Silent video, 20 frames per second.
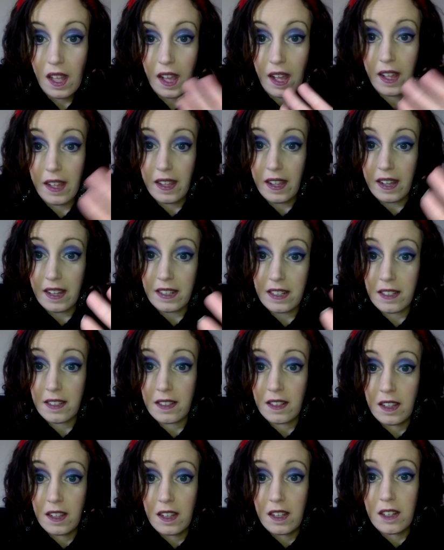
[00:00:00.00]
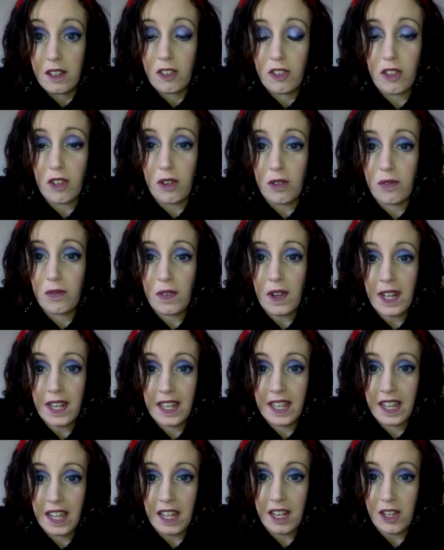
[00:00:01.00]
Hi guys, so
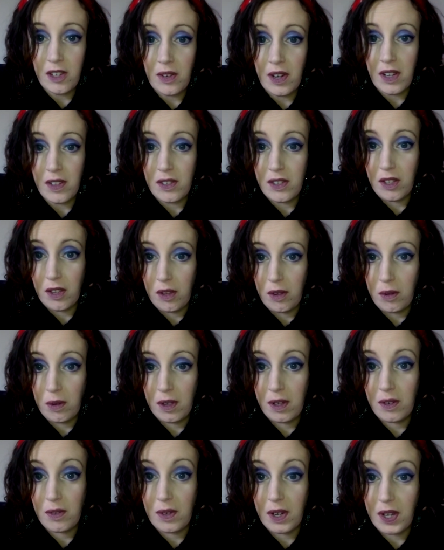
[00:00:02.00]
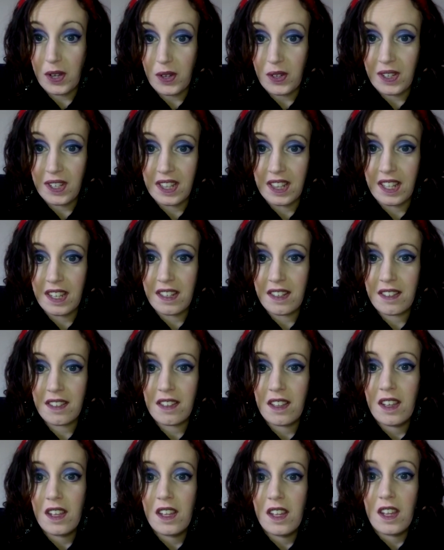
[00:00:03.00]
finally getting around to recording this.
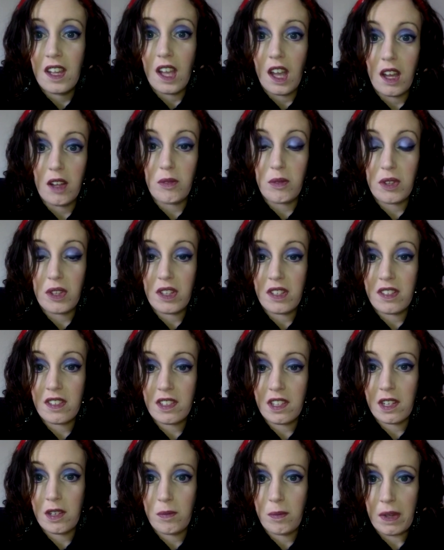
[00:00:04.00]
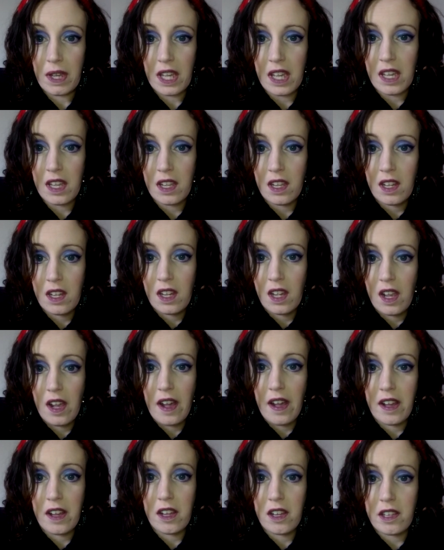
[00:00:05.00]
So this is going to be
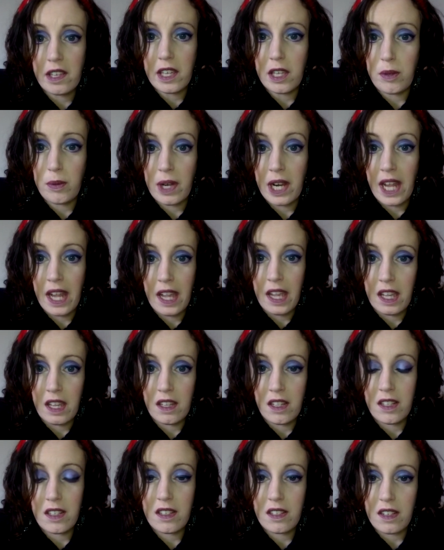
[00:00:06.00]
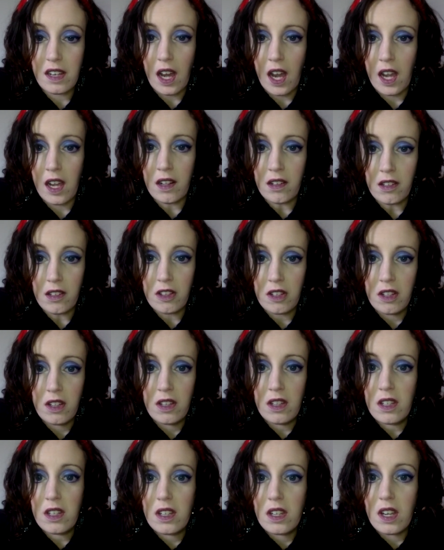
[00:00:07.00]
a Q&A style
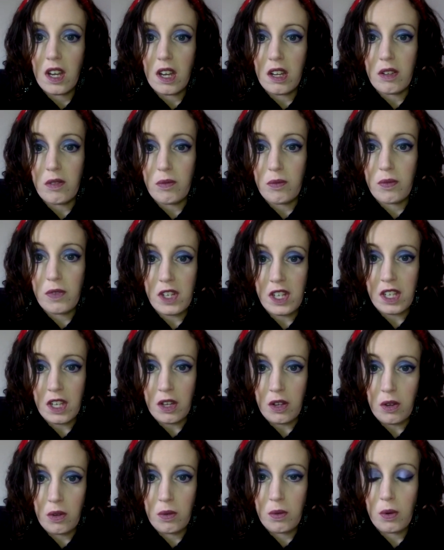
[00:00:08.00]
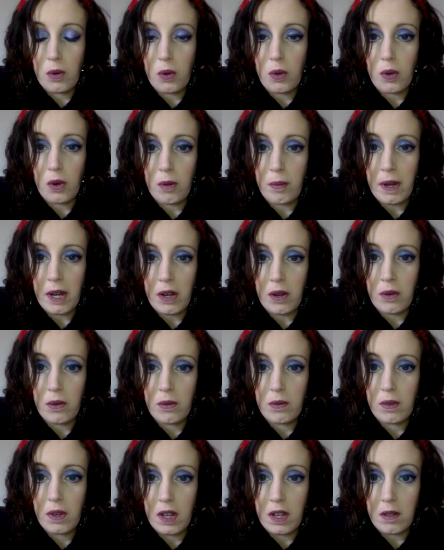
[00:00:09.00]
video all about
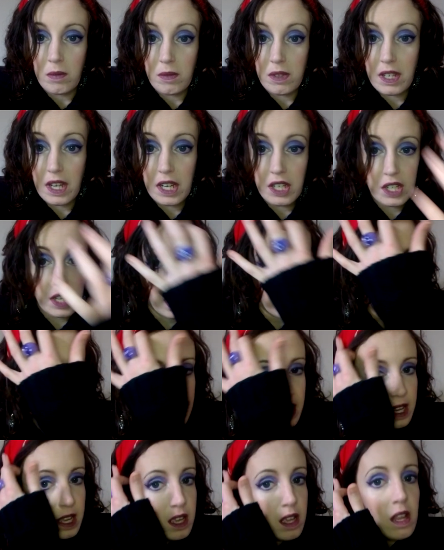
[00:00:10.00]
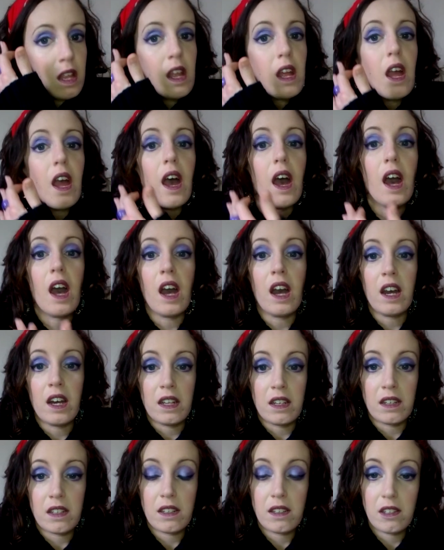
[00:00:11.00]
stage kittening
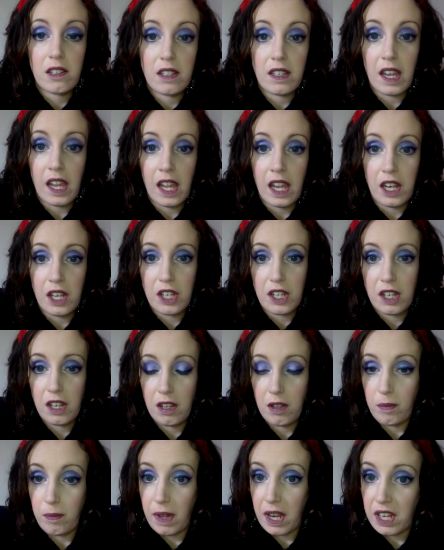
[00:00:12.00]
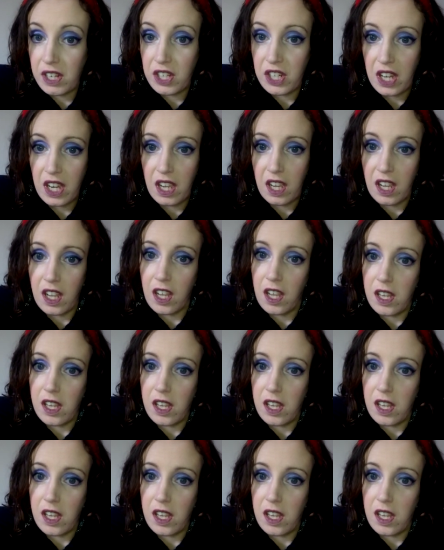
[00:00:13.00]
and stage managing.